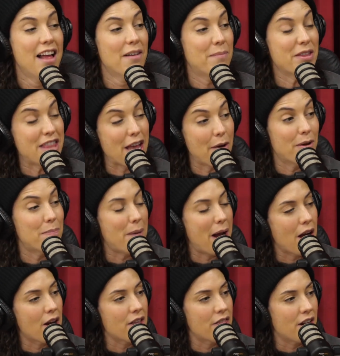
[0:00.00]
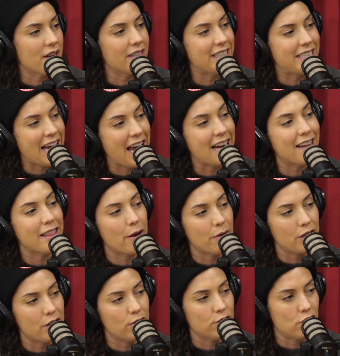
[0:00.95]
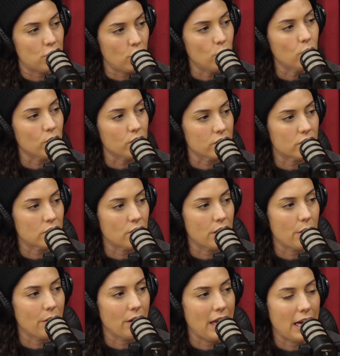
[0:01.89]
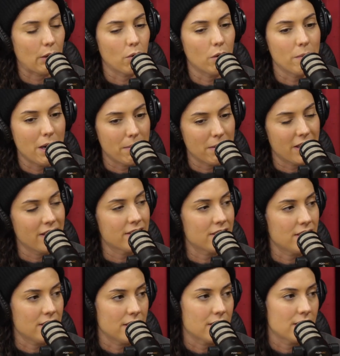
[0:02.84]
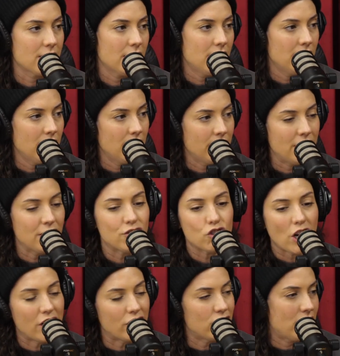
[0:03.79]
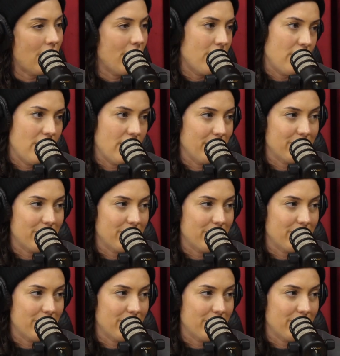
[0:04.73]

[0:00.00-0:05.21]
but they would bury their dead, and they would use tools. So they were like, well, maybe this is This changes everything.